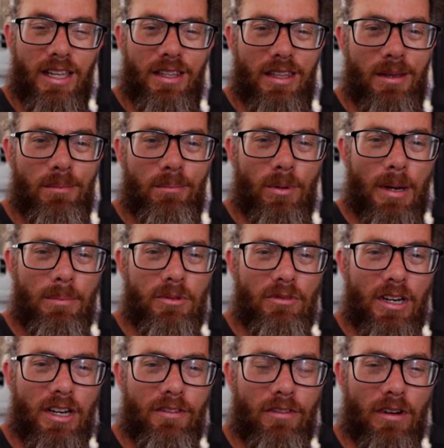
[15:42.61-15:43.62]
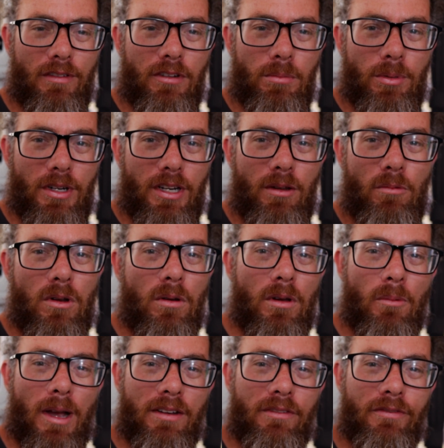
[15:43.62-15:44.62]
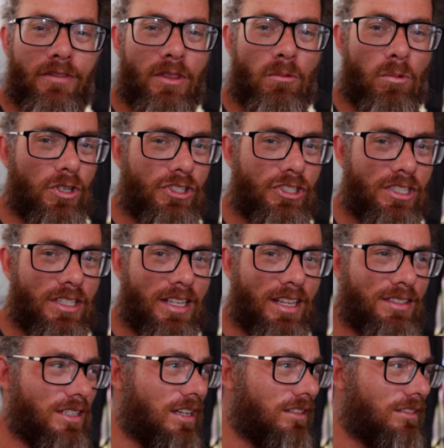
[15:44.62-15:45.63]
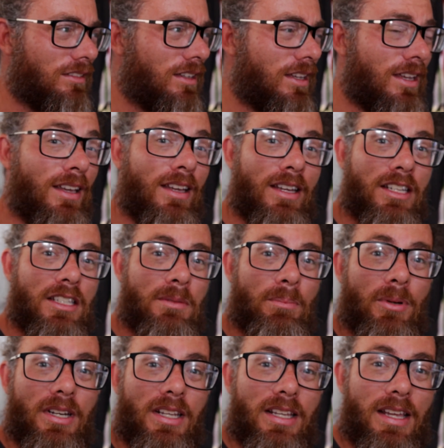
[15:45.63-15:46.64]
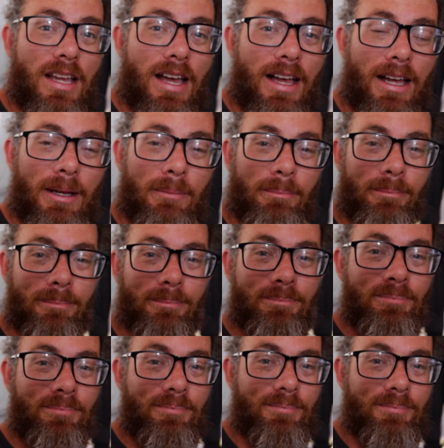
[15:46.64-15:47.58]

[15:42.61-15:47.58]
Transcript: get them prepped ready for everybody while we're waiting for the washing to get done. It's pretty, people